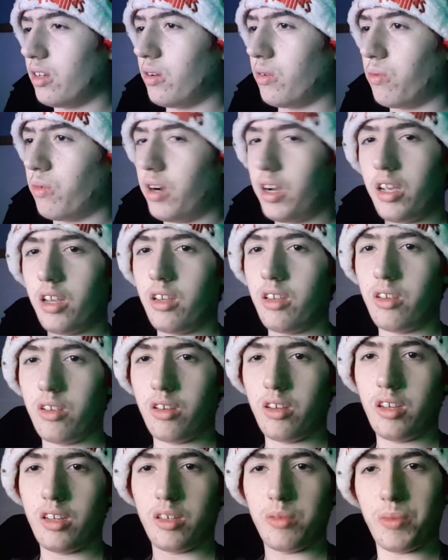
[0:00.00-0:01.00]
why do you
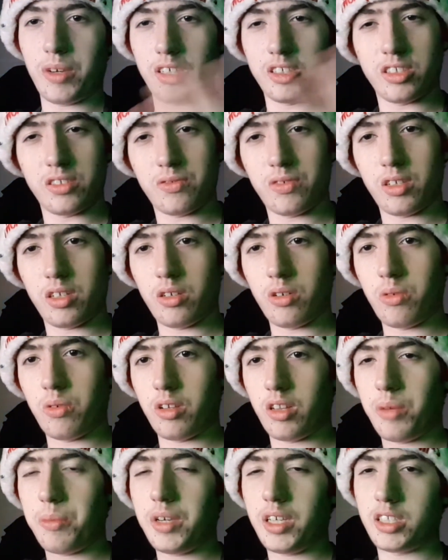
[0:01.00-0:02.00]
need to make this video?
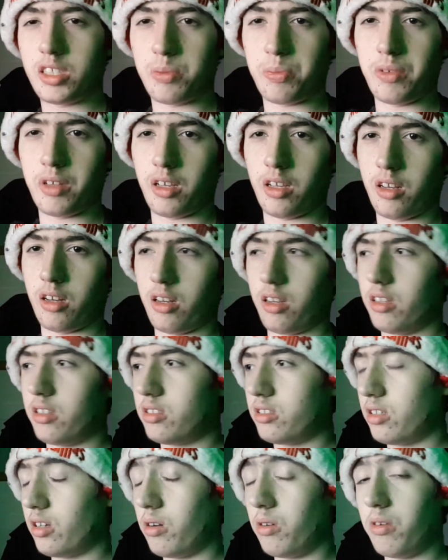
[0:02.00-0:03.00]
Well, let me explain.
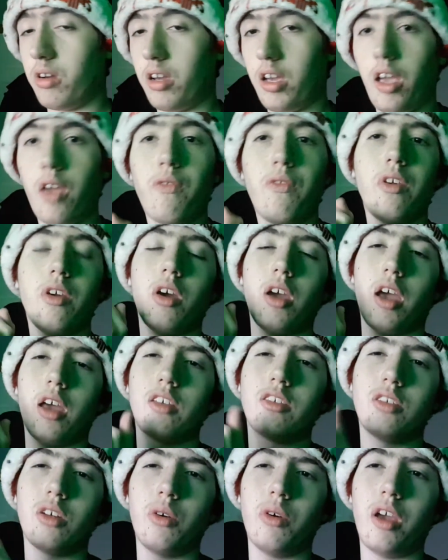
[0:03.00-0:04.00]
So if you
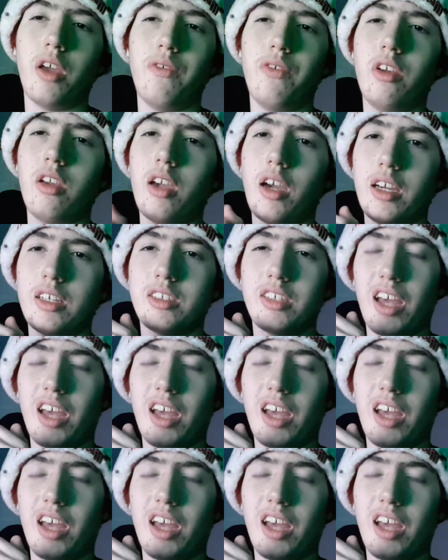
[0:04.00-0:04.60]
guys